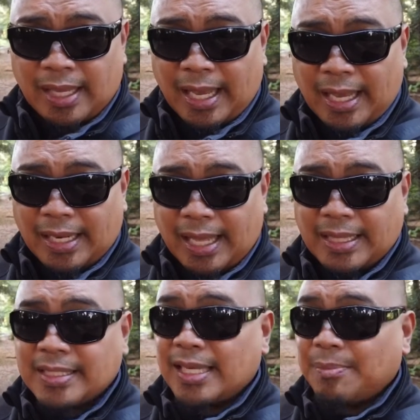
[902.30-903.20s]
And at
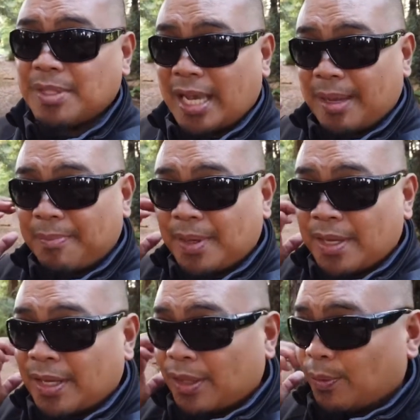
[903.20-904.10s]
the same time,
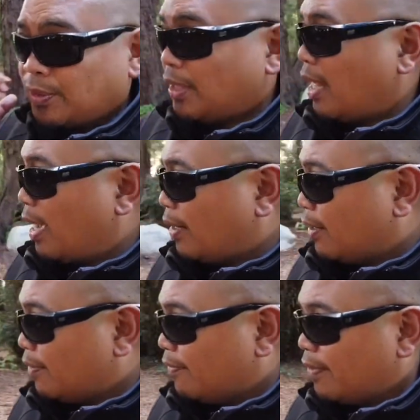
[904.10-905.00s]
there was a lot
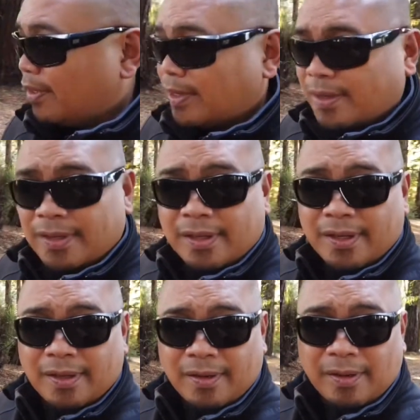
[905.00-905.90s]
of
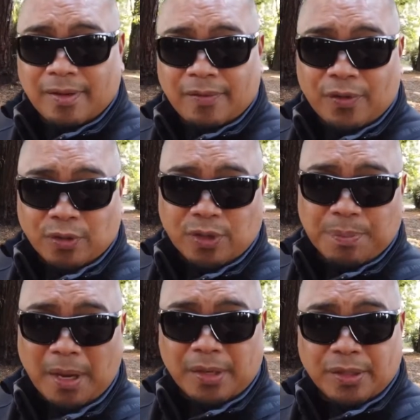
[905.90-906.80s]
first
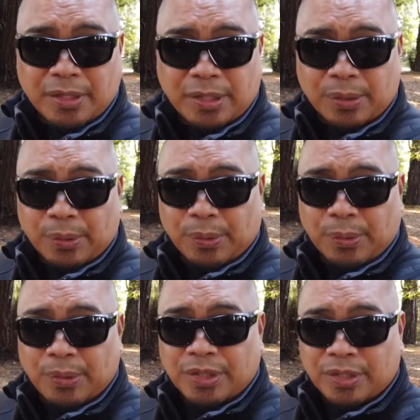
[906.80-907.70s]
responders
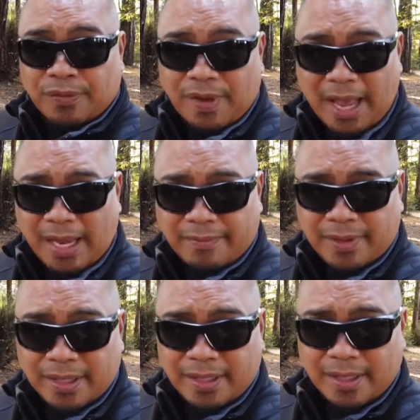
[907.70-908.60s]
who
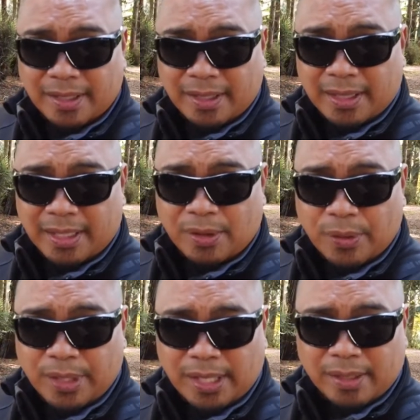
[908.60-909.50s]
survived the
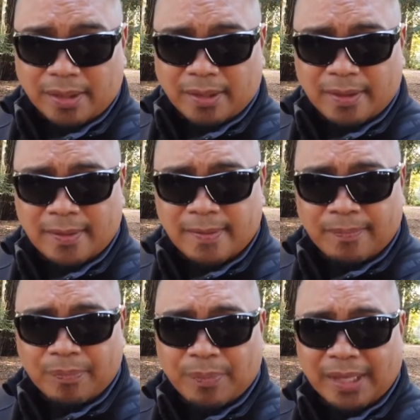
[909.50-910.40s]
ordeal,
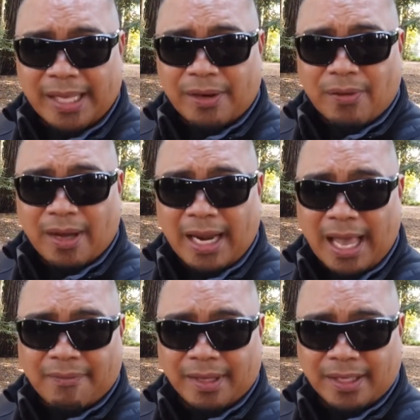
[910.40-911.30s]
but later on
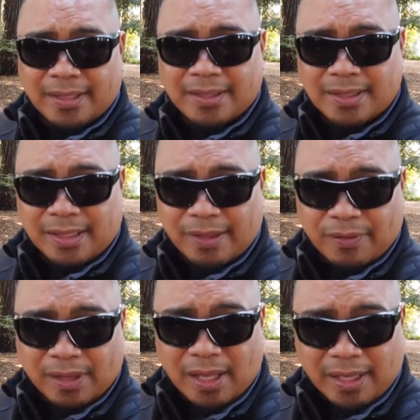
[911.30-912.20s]
having to live
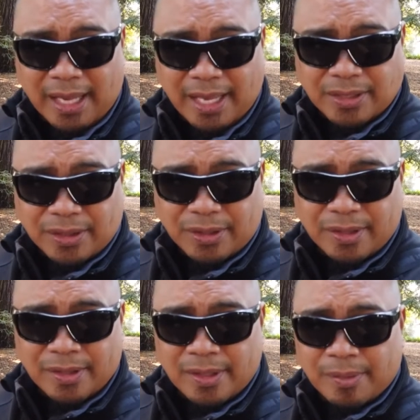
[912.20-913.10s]
with lung cancer
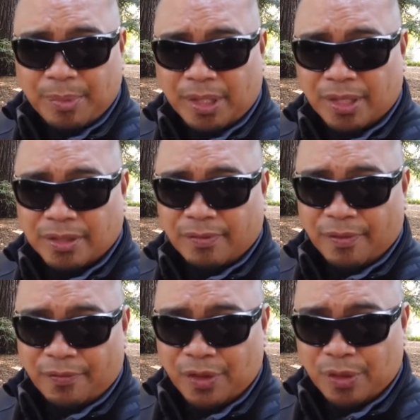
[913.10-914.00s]
because of
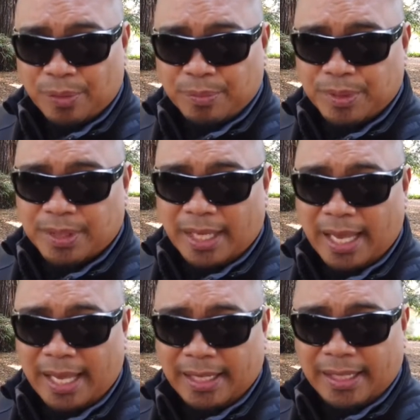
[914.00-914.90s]
the fumes
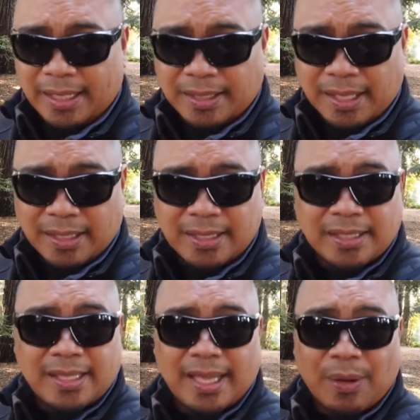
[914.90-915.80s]
and the
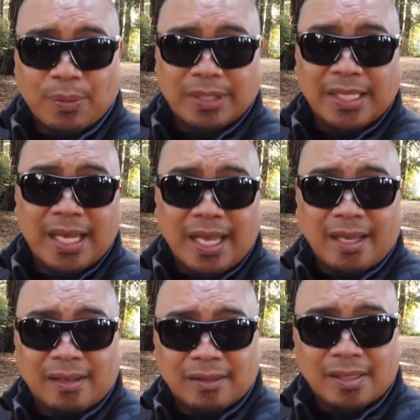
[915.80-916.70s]
dust that was
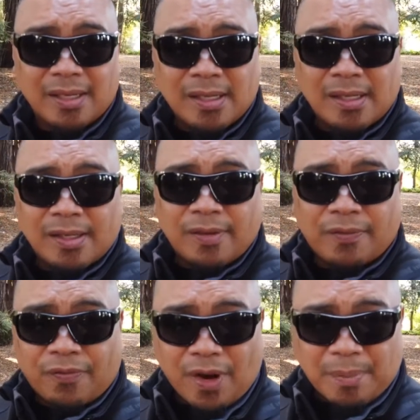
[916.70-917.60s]
inhaled
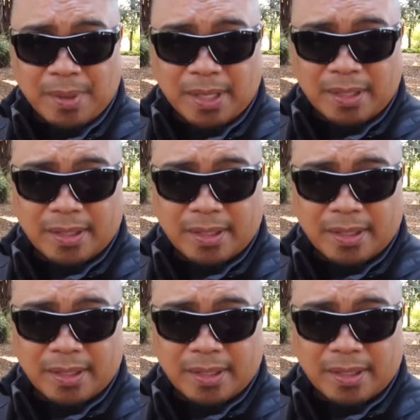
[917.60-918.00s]
from